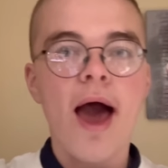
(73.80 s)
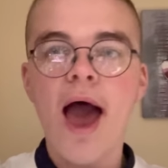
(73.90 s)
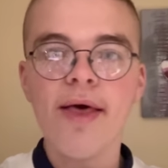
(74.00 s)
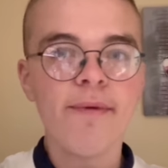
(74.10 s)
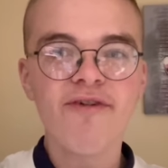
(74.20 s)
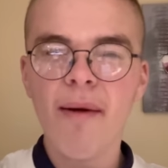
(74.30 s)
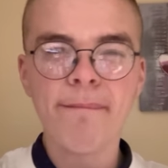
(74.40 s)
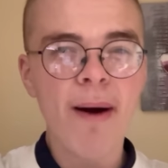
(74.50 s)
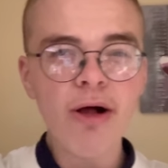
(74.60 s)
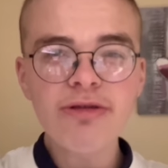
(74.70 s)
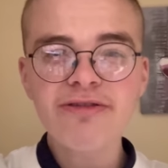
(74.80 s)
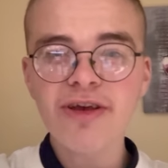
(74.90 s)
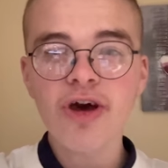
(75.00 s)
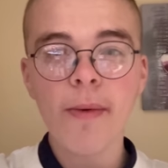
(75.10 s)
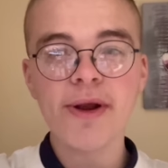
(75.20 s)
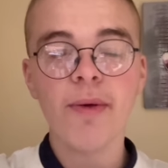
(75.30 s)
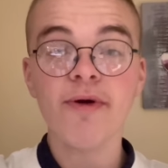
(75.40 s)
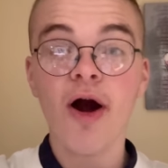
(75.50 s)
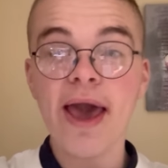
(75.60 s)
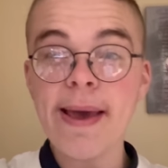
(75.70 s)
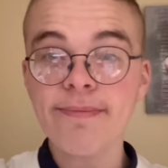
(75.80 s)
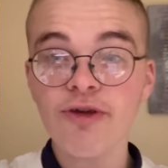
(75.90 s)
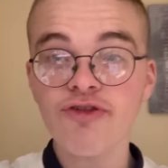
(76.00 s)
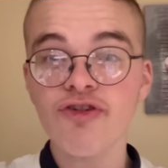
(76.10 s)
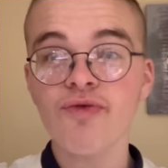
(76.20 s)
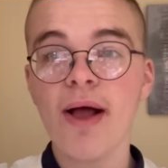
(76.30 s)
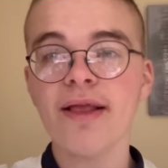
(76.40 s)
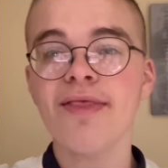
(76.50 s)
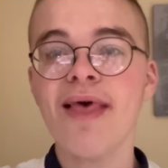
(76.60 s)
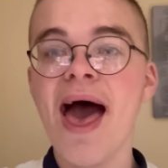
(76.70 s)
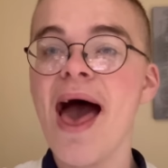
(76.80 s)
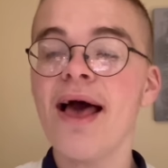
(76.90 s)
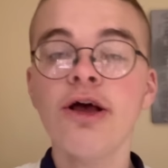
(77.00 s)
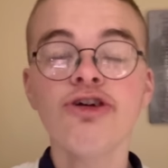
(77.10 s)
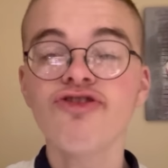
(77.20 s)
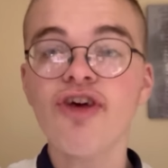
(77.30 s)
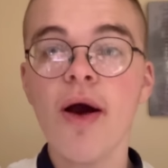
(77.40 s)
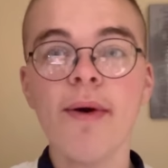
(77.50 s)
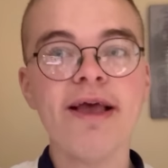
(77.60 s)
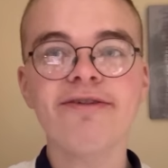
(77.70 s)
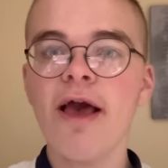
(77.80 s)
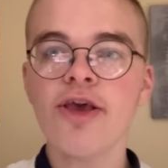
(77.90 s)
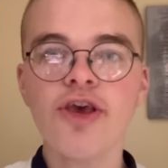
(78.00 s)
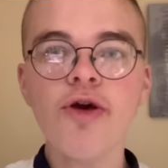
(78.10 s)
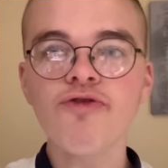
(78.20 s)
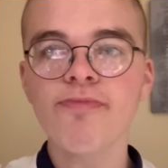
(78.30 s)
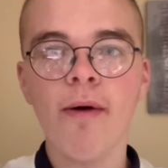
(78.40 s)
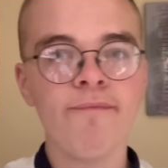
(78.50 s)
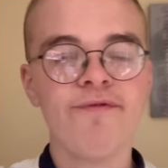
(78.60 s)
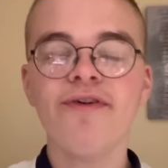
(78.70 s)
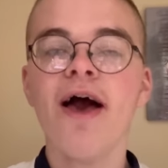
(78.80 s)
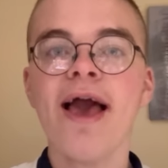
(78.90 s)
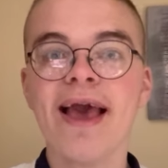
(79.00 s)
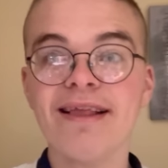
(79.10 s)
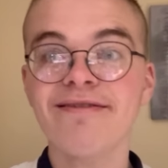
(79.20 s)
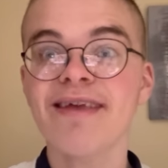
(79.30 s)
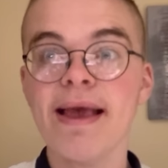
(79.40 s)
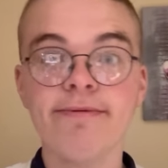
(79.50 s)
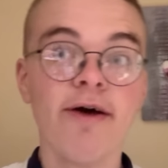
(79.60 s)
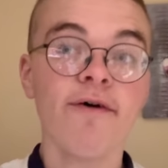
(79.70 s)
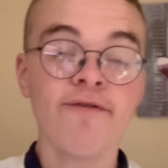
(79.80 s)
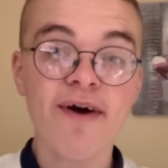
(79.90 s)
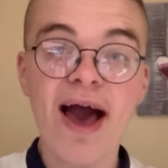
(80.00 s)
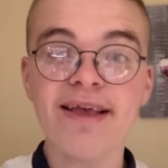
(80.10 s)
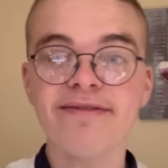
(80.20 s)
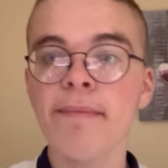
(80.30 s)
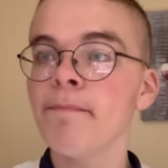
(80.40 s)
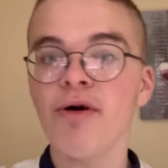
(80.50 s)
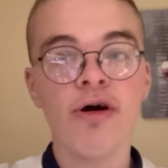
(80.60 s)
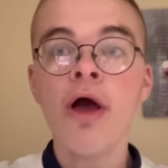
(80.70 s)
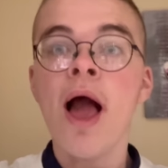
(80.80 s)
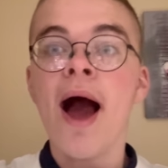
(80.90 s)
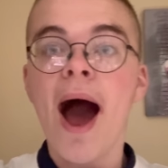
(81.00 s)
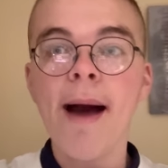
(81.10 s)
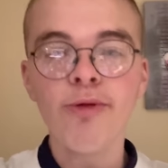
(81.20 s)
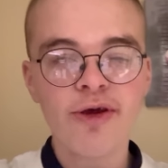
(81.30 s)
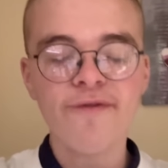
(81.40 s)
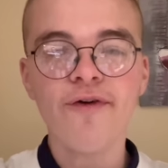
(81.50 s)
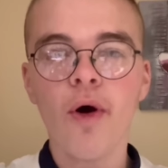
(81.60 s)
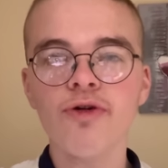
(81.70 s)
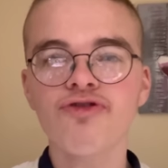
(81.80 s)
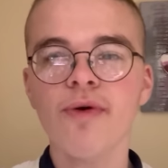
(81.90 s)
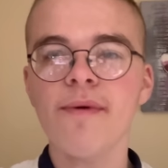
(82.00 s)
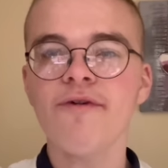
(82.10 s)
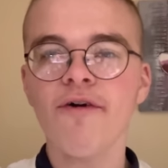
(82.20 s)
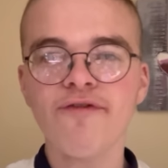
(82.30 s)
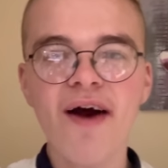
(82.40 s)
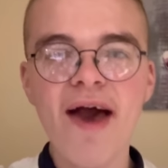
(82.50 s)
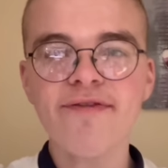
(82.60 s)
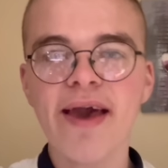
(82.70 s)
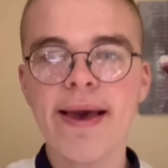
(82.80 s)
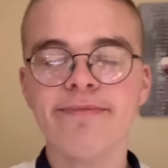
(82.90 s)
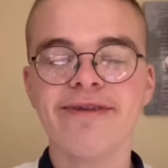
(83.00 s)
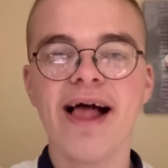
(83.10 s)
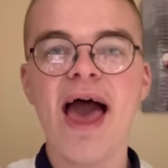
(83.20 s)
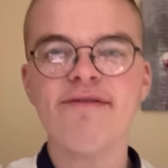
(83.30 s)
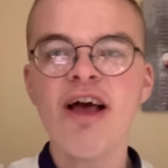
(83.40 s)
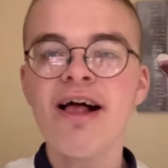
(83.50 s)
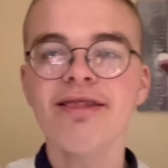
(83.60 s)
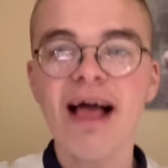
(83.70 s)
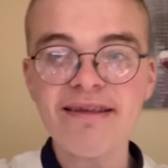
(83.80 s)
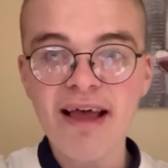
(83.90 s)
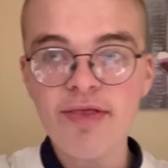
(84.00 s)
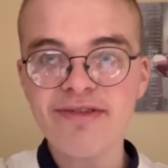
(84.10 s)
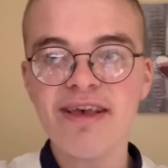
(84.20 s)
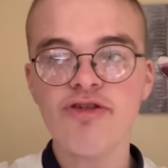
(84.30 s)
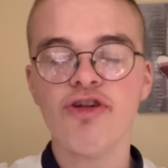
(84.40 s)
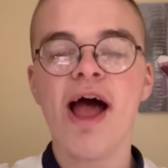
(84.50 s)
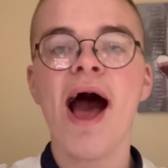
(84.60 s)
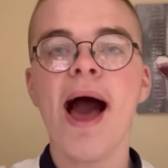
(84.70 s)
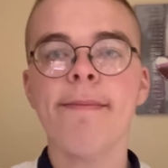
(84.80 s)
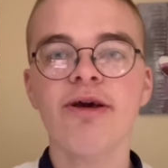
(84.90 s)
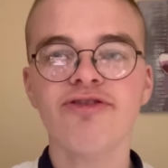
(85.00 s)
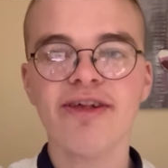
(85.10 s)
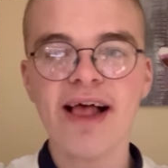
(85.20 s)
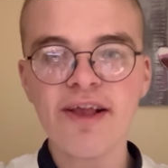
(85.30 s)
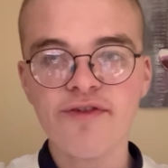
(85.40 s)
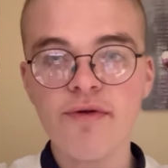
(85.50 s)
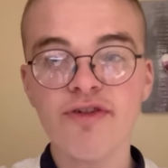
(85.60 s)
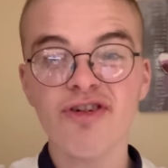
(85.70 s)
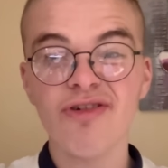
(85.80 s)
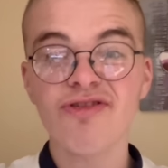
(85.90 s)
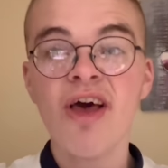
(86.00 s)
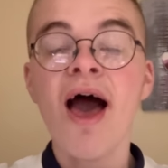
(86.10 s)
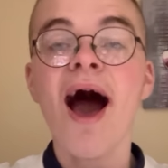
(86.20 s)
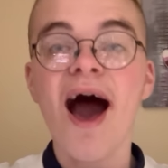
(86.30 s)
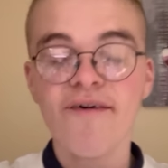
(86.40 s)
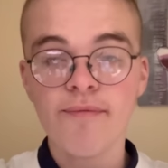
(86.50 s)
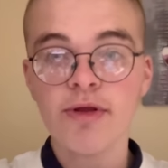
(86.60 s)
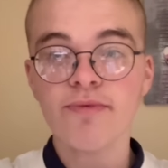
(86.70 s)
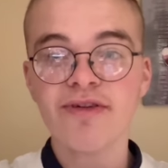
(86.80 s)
and then we've got Bolton coming up. We've got Ipswich as well in there. So it's a huge month against teams that are fighting, but I'm looking forward to it. We've got 5 games left. Let's end the season on a high because the last few results haven't been up to